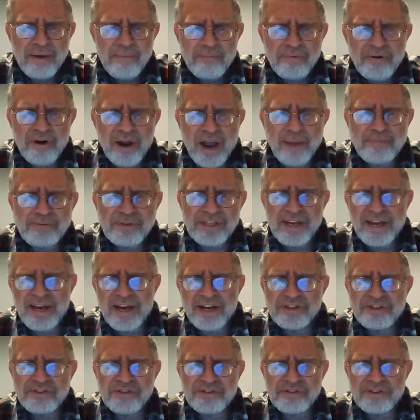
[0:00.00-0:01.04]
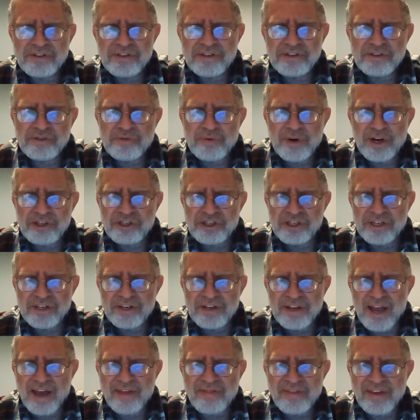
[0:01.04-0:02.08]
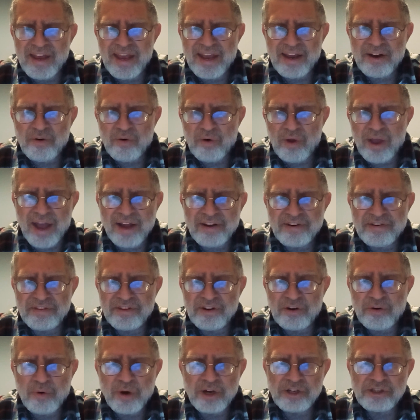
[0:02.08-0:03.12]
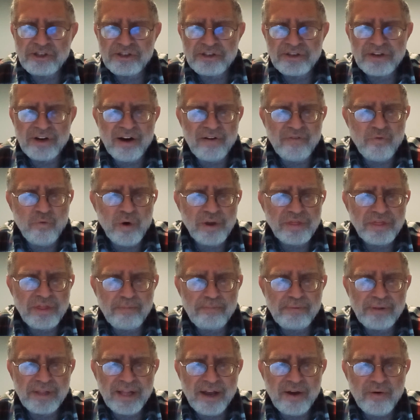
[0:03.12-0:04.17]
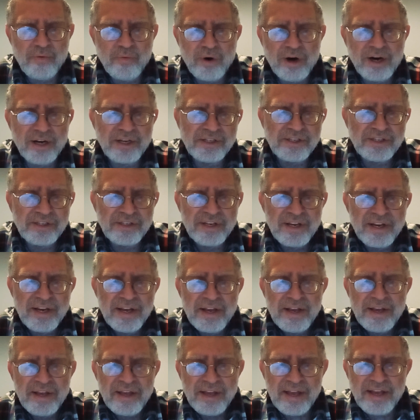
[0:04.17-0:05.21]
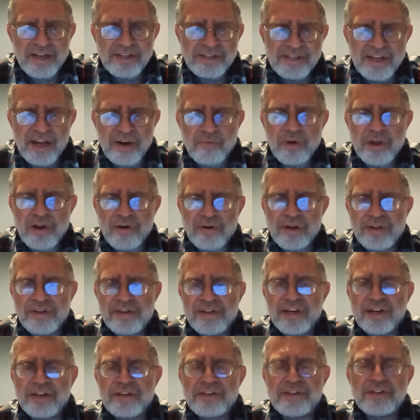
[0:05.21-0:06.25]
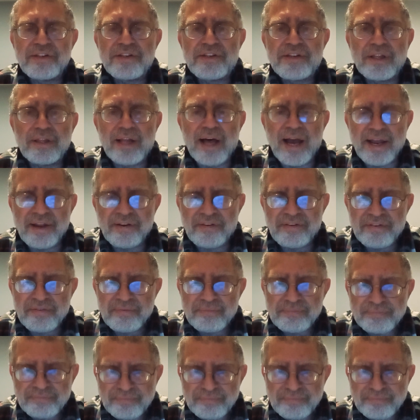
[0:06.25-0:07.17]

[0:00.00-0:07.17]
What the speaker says: Perhaps the answer to this question and to the question of what the plague was is that we are addicted to light.